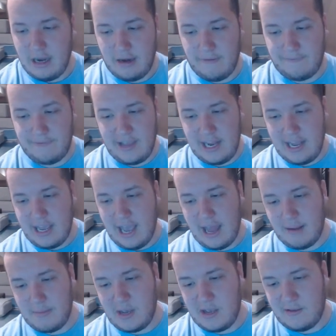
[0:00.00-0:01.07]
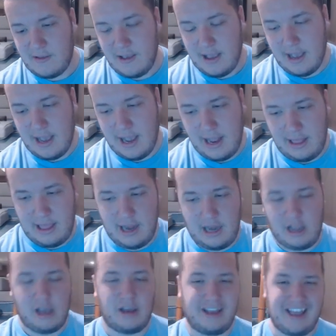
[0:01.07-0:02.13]
defeating enemies, and then
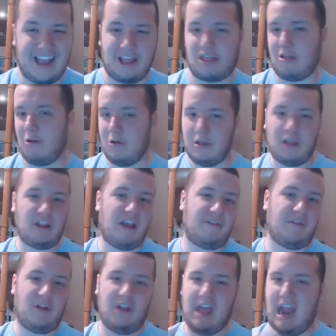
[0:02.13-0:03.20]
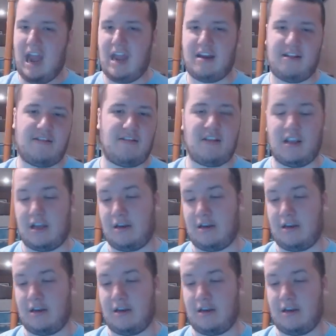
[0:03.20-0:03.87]
you get through the level and it's done.